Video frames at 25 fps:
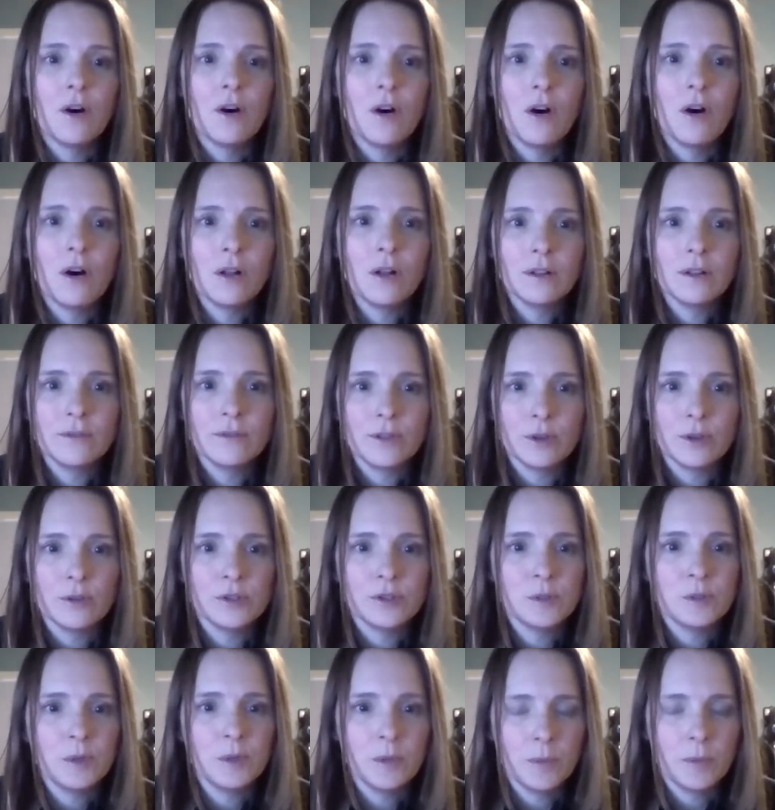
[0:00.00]
all of
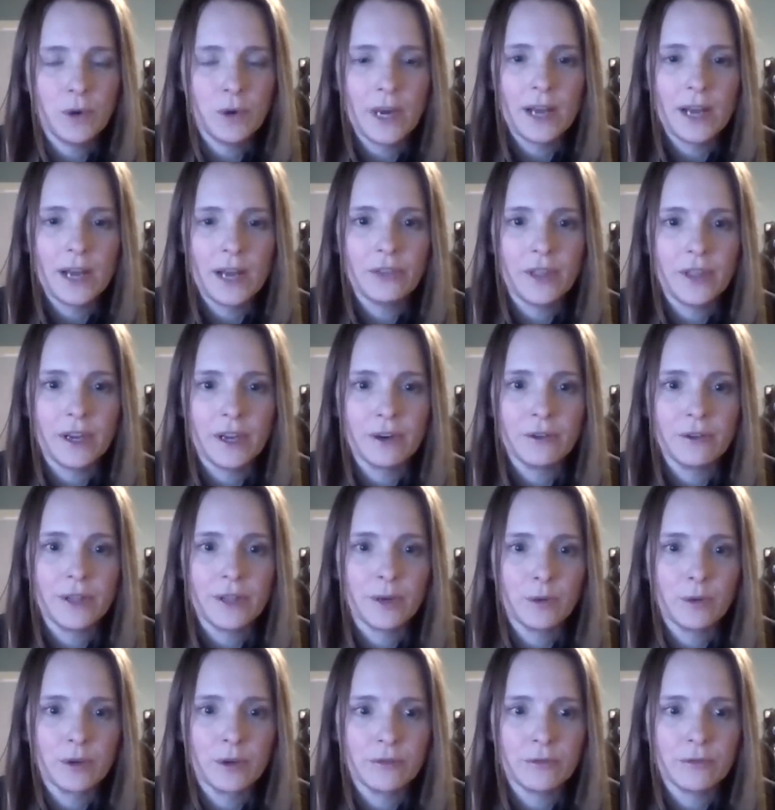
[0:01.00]
those people out there
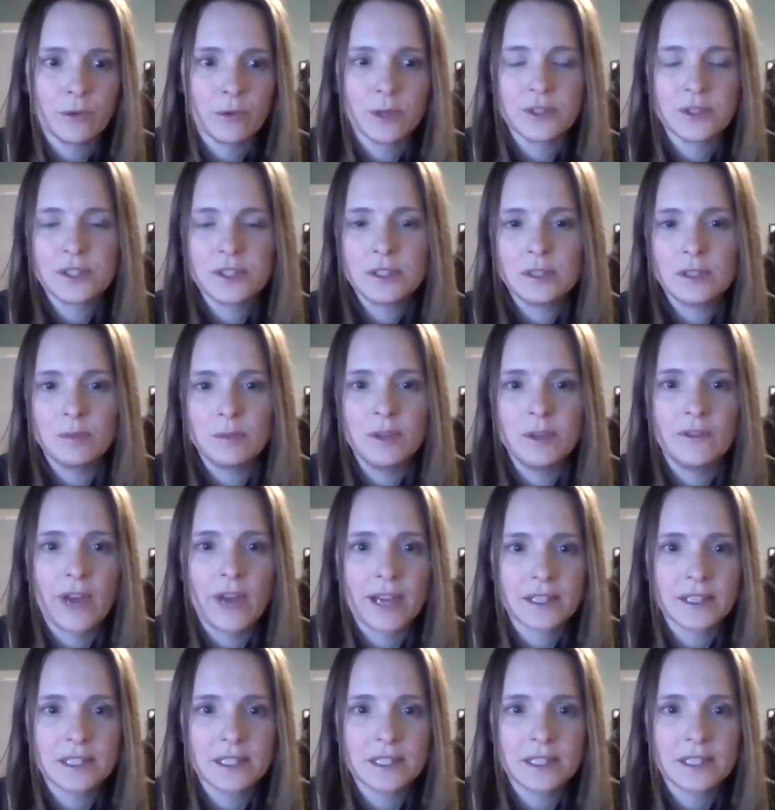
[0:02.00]
that were forced to be
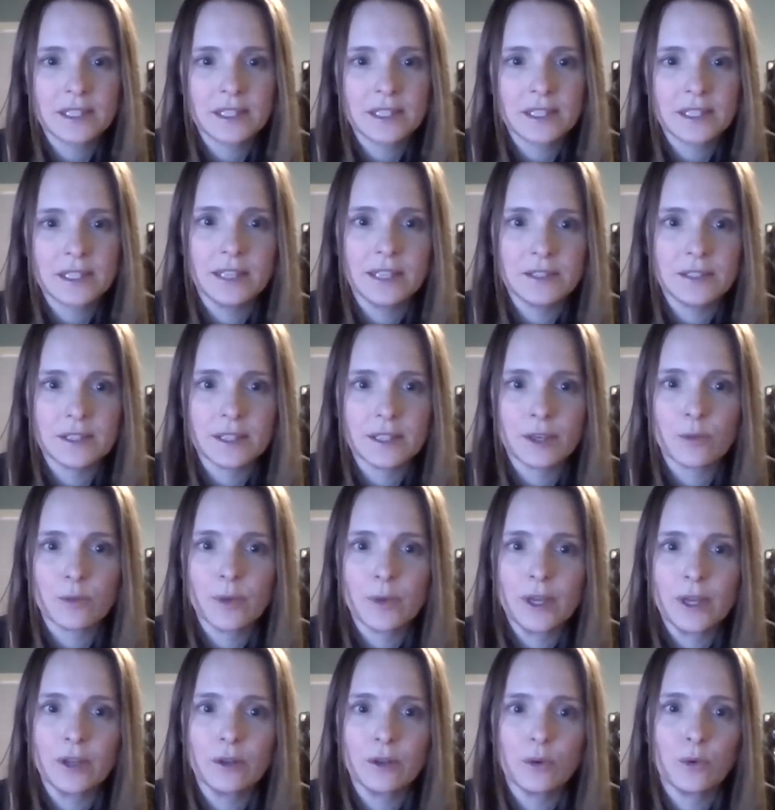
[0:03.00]
vaccinated against their
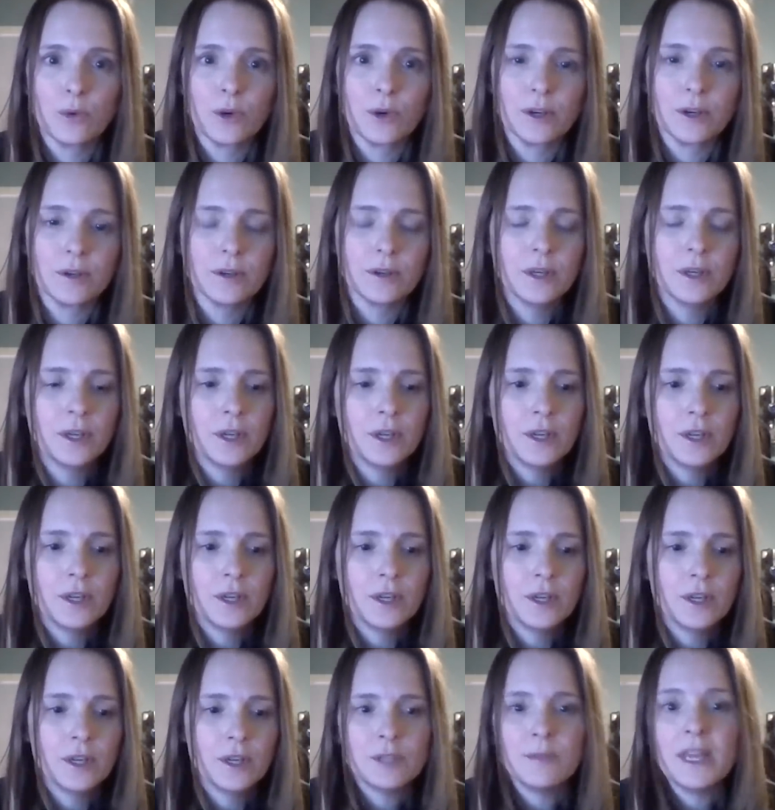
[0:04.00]
will or
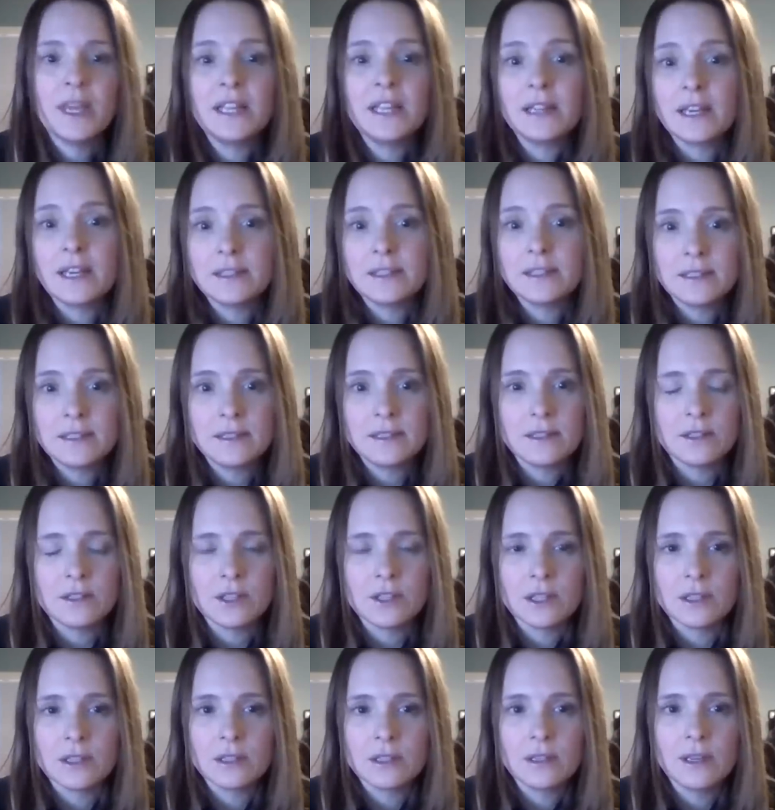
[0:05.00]
to that
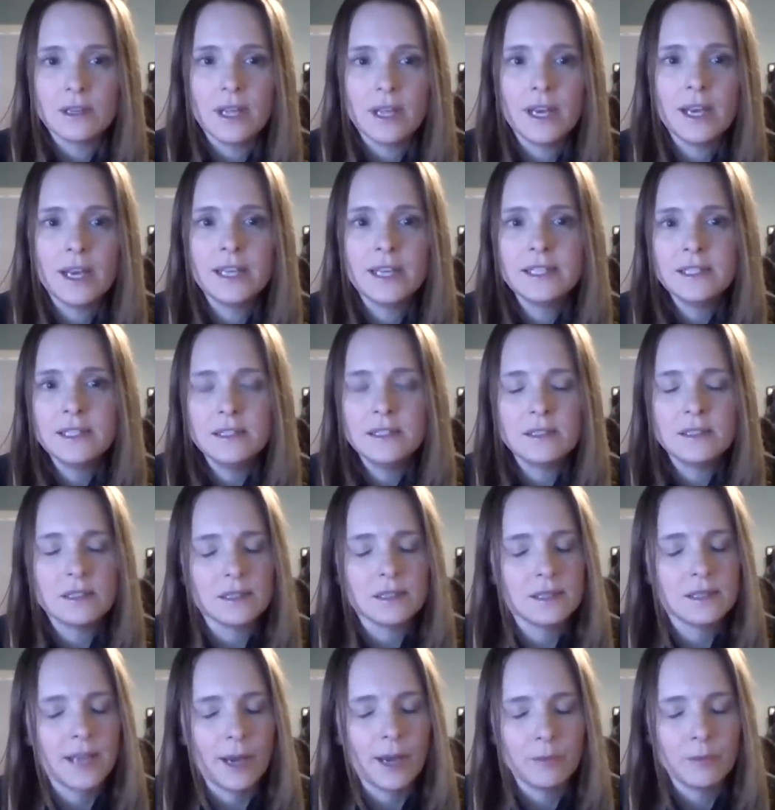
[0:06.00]
decision. And it didn't
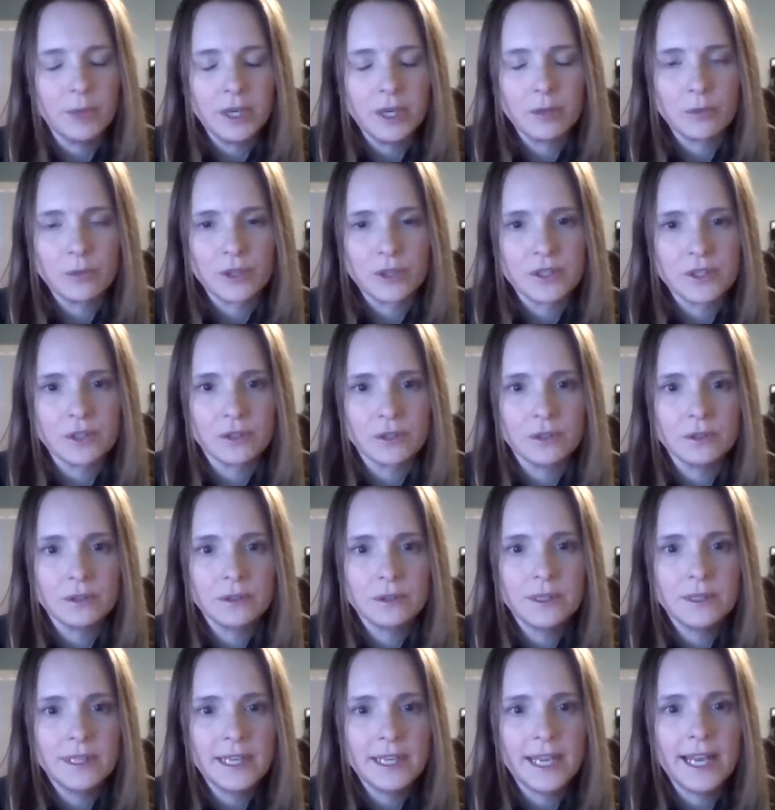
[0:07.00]
just happen at
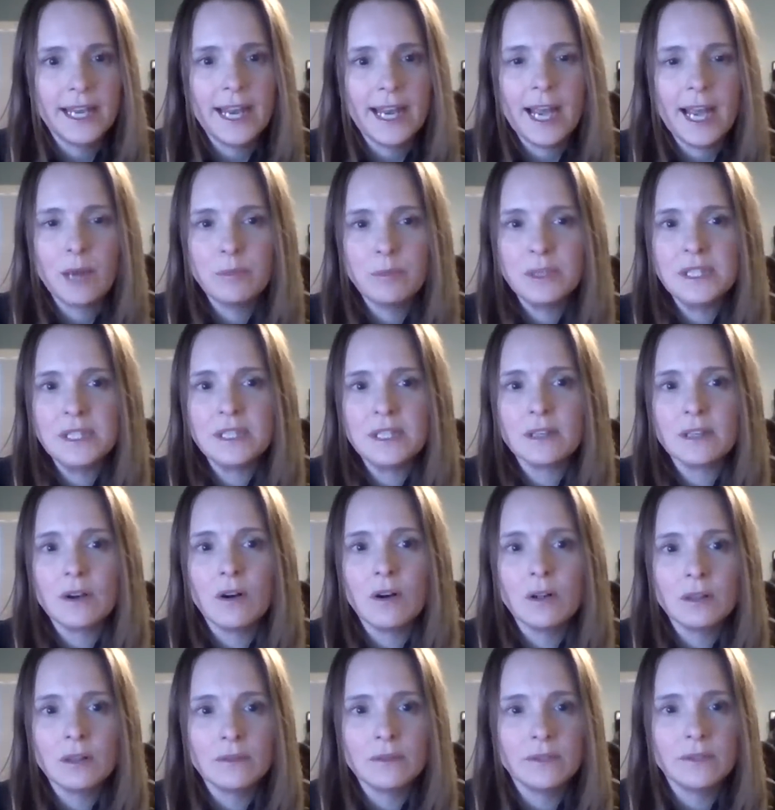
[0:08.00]
Bristol. It happened at
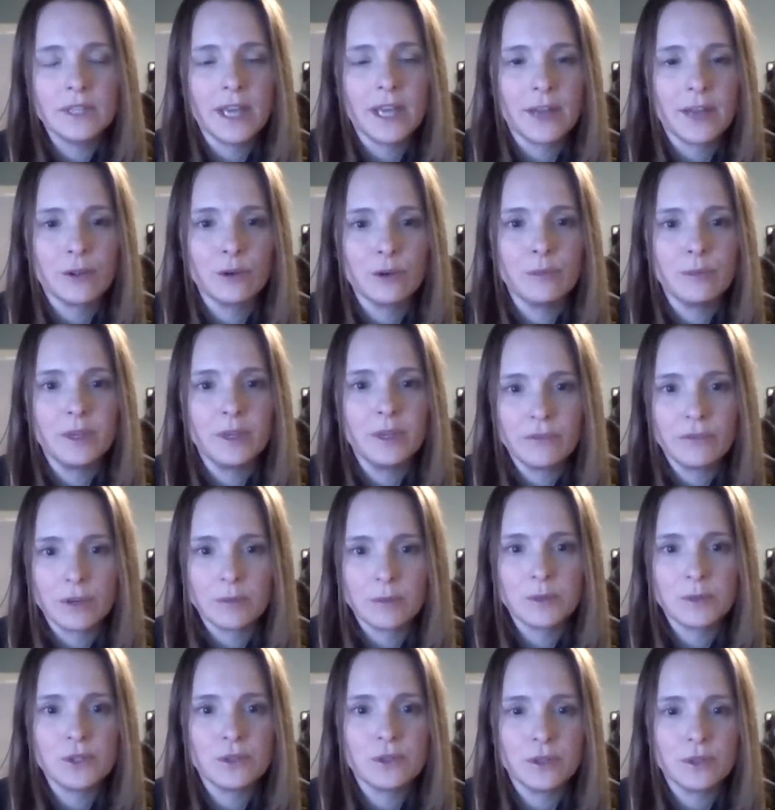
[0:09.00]
all of the other big
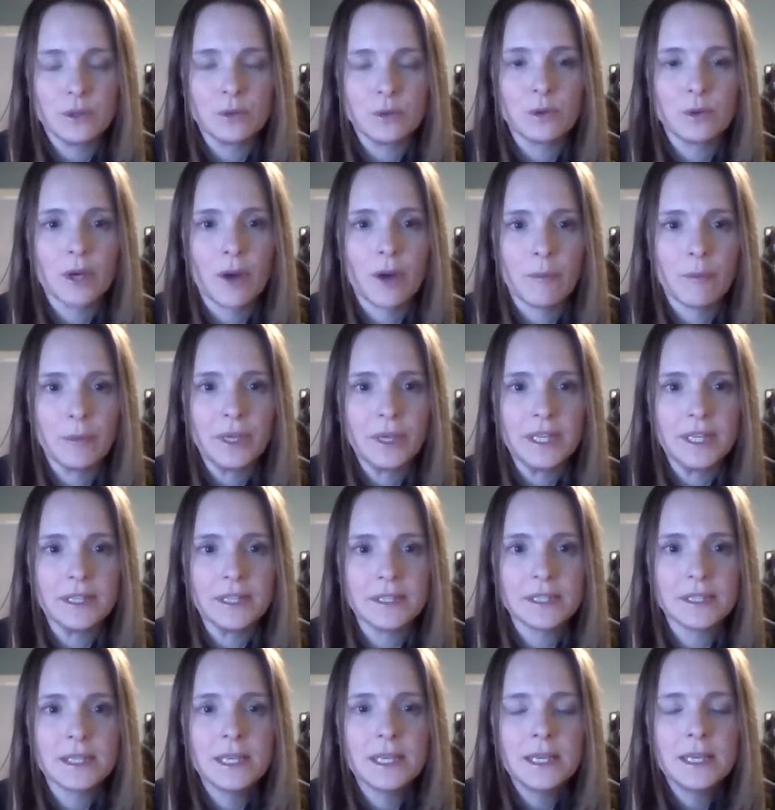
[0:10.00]
pharmaceutical
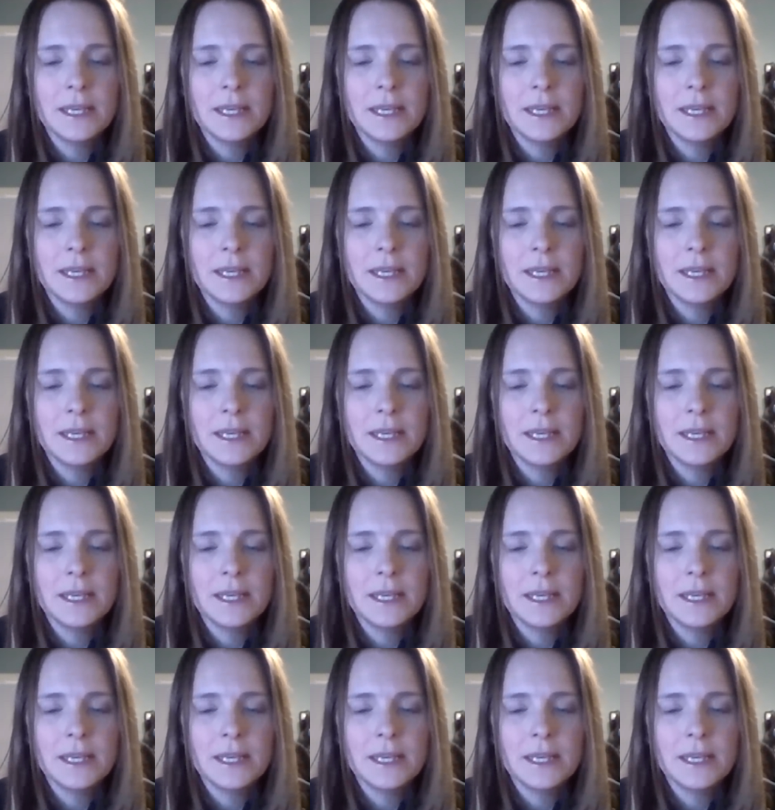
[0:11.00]
companies.